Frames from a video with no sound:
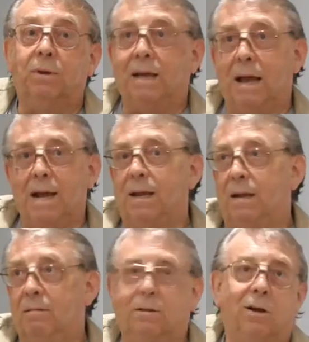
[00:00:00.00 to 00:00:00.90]
Without
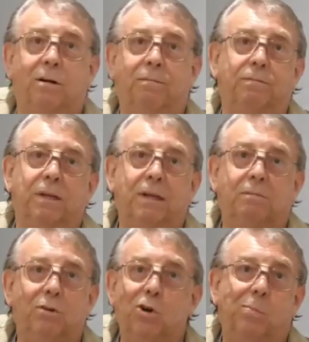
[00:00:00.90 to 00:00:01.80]
any of the
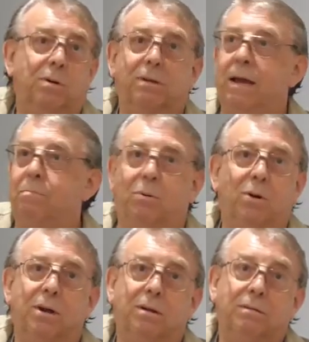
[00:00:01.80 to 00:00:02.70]
normal
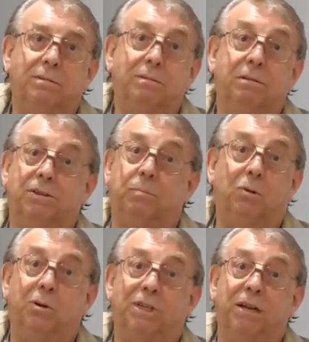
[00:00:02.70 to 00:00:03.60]
employer
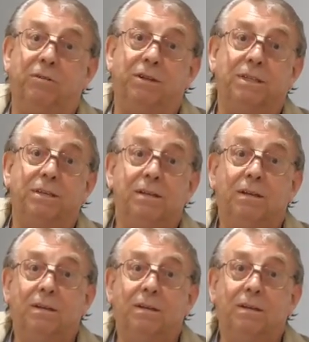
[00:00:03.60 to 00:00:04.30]
support areas.